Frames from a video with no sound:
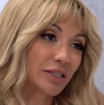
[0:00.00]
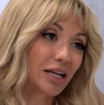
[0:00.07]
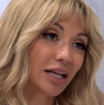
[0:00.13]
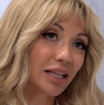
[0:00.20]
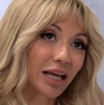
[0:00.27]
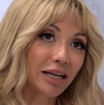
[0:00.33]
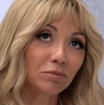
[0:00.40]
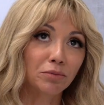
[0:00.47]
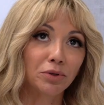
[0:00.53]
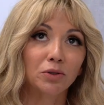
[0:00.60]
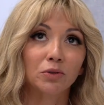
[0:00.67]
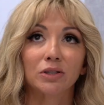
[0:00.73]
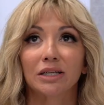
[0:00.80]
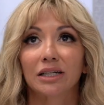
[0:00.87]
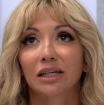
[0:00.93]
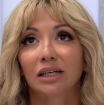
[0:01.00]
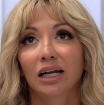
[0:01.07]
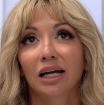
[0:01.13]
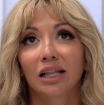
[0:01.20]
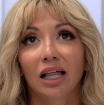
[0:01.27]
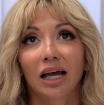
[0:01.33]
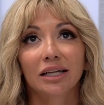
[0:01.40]
and I like music and
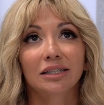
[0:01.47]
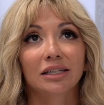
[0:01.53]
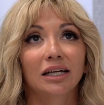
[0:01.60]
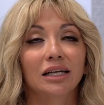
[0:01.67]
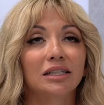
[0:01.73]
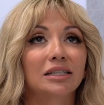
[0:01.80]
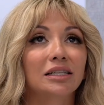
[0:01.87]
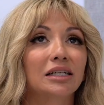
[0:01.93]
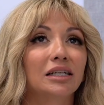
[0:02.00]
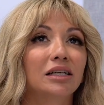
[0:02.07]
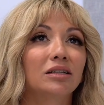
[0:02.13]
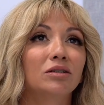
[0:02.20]
I like dancing.